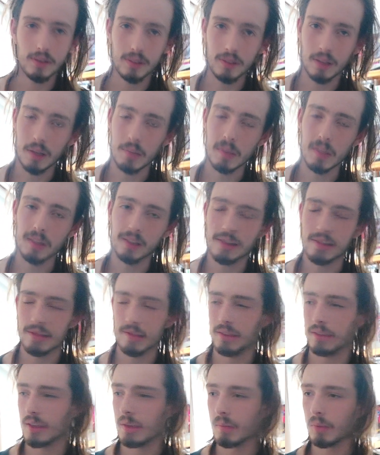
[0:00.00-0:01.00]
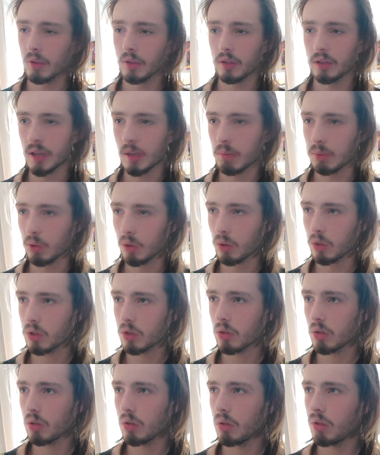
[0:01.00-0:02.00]
I mean, listen,
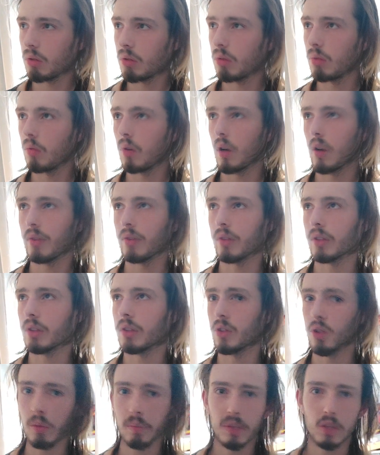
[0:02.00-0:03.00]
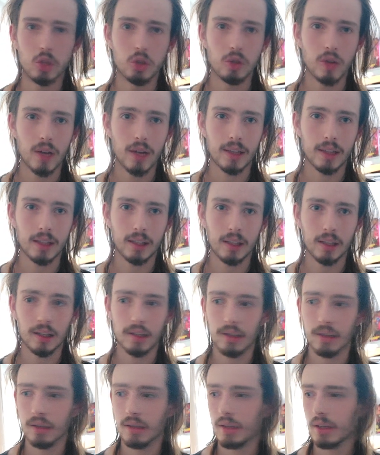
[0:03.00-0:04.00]
Jablochko, fucking Yuppie
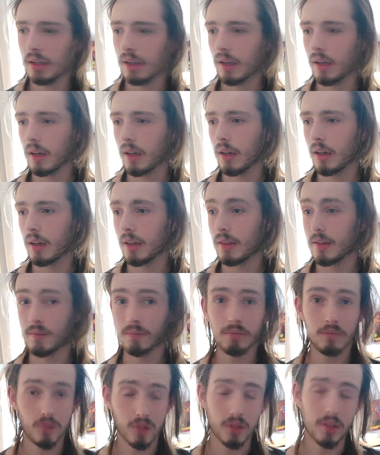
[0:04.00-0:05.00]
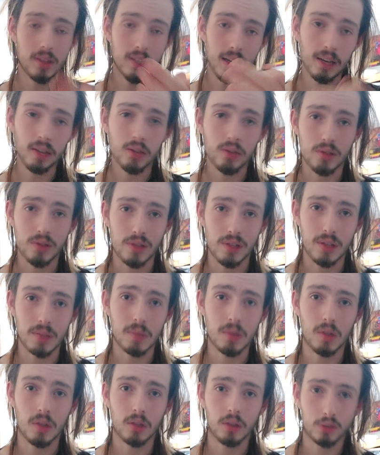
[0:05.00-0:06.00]
Dracula, the Tetris theme
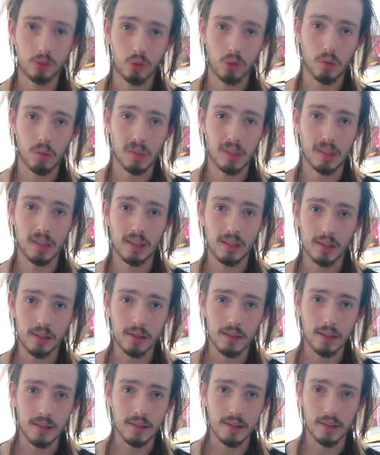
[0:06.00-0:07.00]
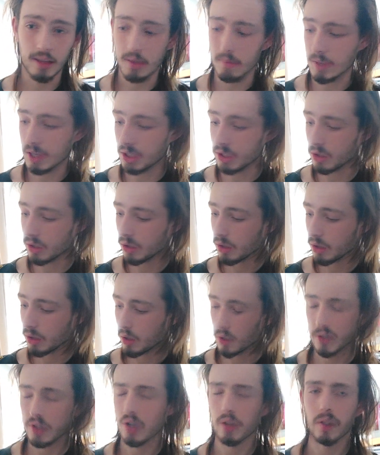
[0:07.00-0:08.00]
song, Korabeniki, that's in A major,
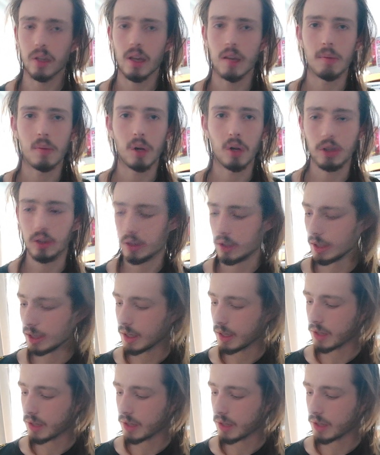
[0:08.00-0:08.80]
or sorry, A minor.